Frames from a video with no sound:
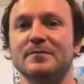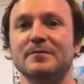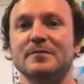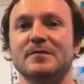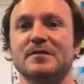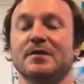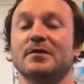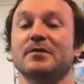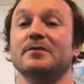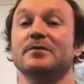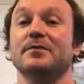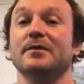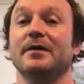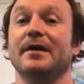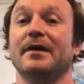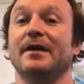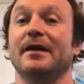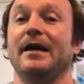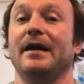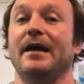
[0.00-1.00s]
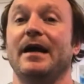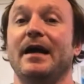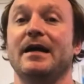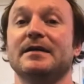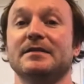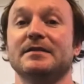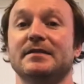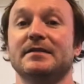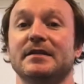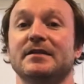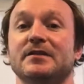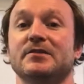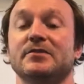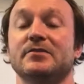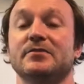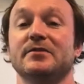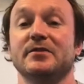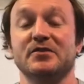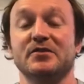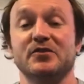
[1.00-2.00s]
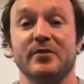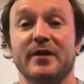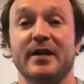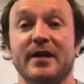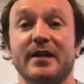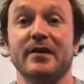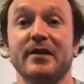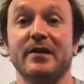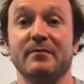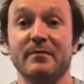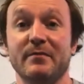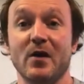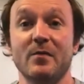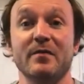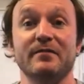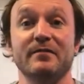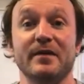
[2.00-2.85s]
So, as a teacher in Australia, in Melbourne,